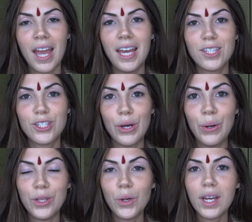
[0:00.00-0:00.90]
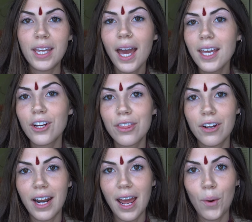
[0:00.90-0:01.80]
And so you can get your
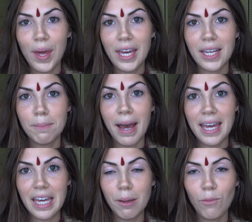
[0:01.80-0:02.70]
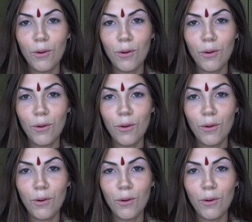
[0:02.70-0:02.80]
third eye awakened by him.